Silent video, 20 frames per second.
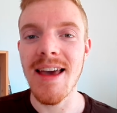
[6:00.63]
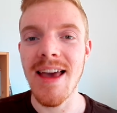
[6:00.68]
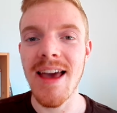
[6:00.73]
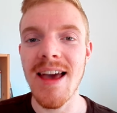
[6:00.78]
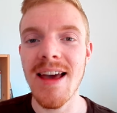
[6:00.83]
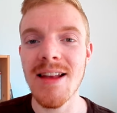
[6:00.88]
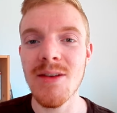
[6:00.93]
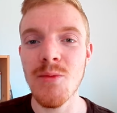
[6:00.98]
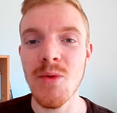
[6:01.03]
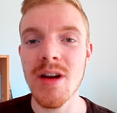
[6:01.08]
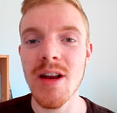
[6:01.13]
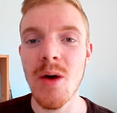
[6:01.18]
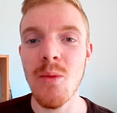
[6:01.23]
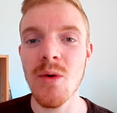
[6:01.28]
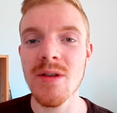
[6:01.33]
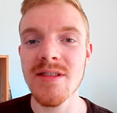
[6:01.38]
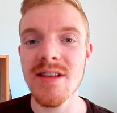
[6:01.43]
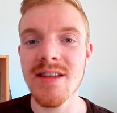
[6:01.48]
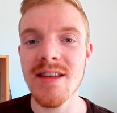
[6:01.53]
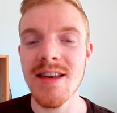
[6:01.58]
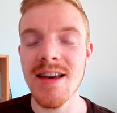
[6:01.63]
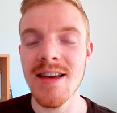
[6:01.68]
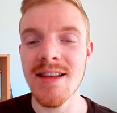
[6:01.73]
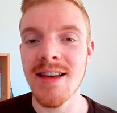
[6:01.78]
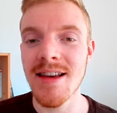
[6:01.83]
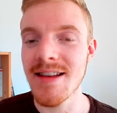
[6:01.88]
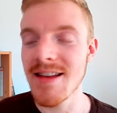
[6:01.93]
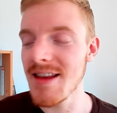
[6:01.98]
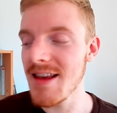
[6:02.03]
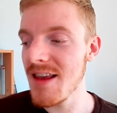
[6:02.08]
had when I was a kid.
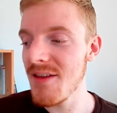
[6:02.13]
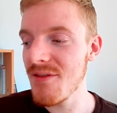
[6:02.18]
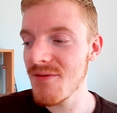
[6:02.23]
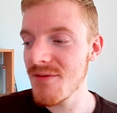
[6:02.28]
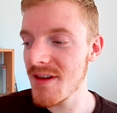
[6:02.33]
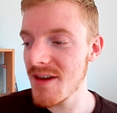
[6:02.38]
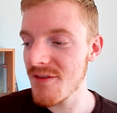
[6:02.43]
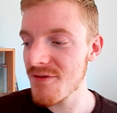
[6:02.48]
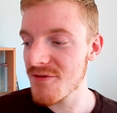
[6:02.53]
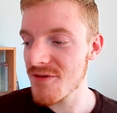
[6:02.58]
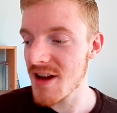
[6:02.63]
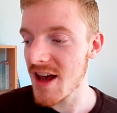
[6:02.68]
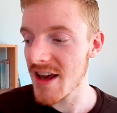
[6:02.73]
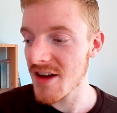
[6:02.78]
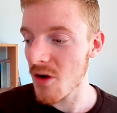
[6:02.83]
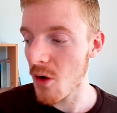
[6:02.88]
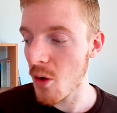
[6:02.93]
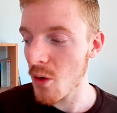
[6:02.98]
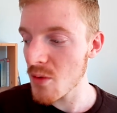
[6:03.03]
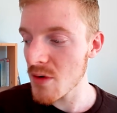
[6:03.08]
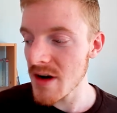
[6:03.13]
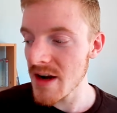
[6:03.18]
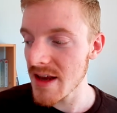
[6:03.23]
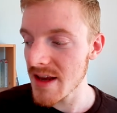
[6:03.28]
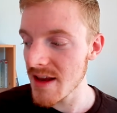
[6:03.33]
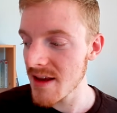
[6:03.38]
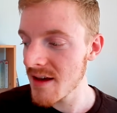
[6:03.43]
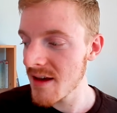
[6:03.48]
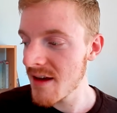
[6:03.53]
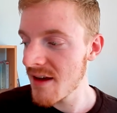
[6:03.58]
And even if like
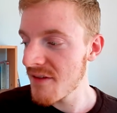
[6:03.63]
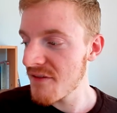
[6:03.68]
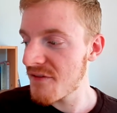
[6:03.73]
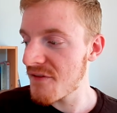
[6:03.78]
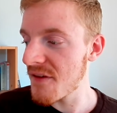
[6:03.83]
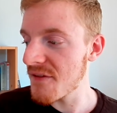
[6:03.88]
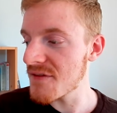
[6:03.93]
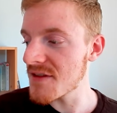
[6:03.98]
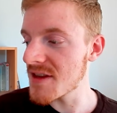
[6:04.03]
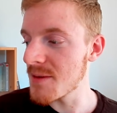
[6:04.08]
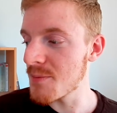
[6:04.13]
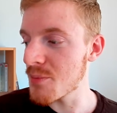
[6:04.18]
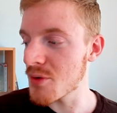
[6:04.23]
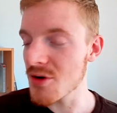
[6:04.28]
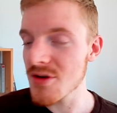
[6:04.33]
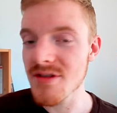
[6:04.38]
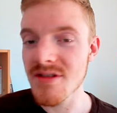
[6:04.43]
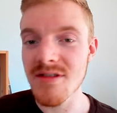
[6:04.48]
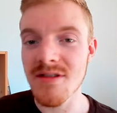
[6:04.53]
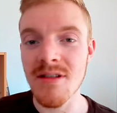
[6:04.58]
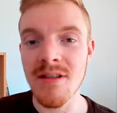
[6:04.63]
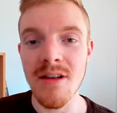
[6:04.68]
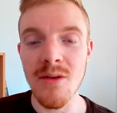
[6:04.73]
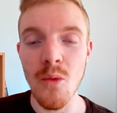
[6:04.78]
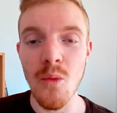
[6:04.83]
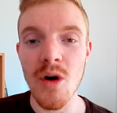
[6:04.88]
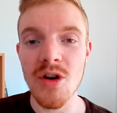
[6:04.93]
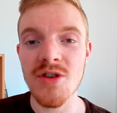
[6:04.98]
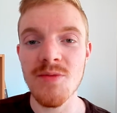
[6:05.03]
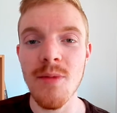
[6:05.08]
only 50%
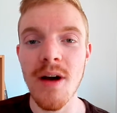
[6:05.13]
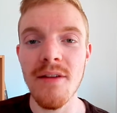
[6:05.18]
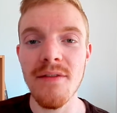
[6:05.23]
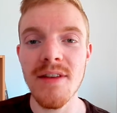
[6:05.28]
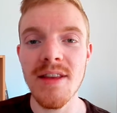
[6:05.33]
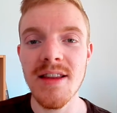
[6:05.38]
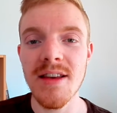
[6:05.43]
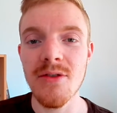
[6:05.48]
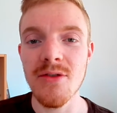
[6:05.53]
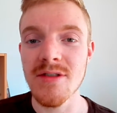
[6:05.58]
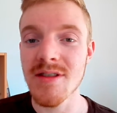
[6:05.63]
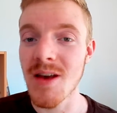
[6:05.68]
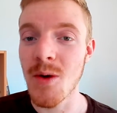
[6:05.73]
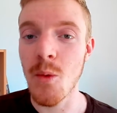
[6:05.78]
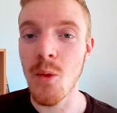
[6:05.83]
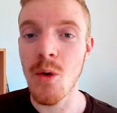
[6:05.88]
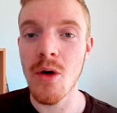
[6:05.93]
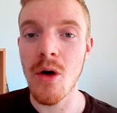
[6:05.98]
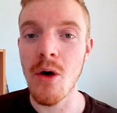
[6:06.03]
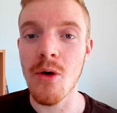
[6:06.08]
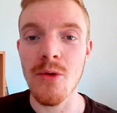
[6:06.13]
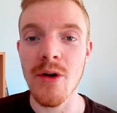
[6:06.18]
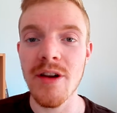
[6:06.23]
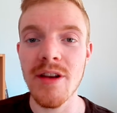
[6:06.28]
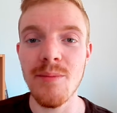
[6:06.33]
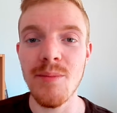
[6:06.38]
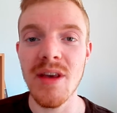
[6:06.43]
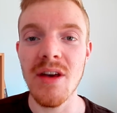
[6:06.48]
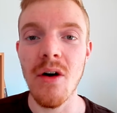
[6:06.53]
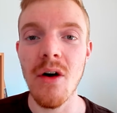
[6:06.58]
watch my videos, it will already
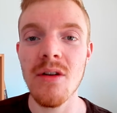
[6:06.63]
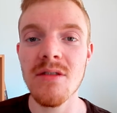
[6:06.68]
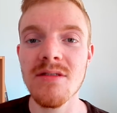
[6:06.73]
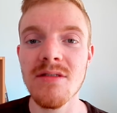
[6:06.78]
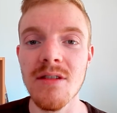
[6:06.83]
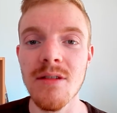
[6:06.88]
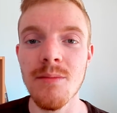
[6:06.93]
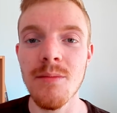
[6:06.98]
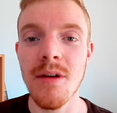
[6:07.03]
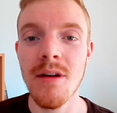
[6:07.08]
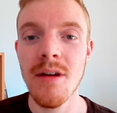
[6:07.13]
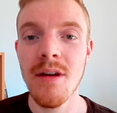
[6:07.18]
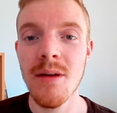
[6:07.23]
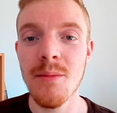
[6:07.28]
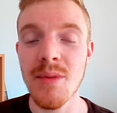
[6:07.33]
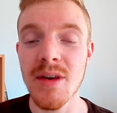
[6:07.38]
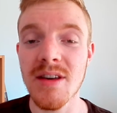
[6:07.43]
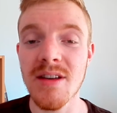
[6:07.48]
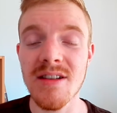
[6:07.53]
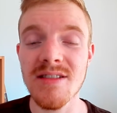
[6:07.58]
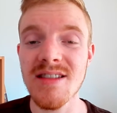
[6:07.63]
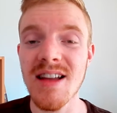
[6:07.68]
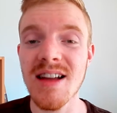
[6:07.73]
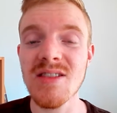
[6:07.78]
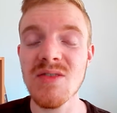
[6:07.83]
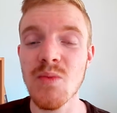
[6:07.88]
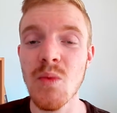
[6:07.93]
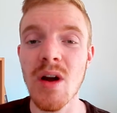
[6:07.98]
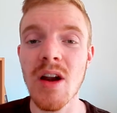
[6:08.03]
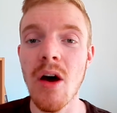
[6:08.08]
be awesome because
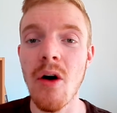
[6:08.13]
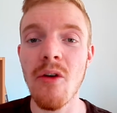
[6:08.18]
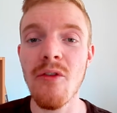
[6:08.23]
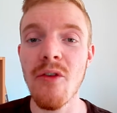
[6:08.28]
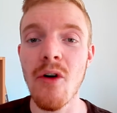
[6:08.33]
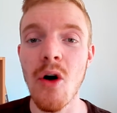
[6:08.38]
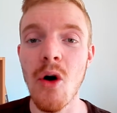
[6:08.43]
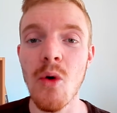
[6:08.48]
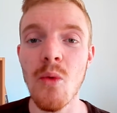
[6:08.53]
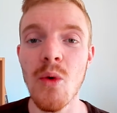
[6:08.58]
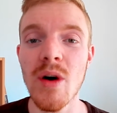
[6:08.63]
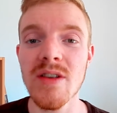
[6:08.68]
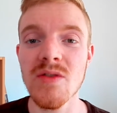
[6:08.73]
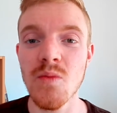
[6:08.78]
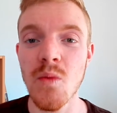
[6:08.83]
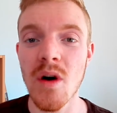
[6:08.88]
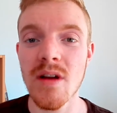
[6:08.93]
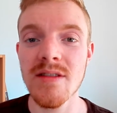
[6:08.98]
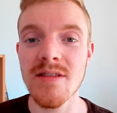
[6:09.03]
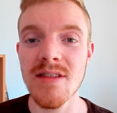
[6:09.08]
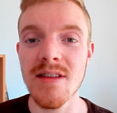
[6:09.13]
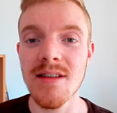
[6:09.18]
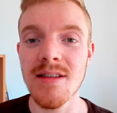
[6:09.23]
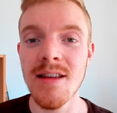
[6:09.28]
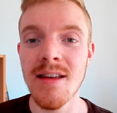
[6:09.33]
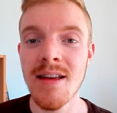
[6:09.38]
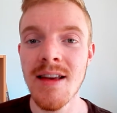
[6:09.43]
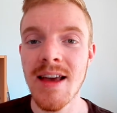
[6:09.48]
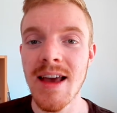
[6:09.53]
that's what I've always wanted.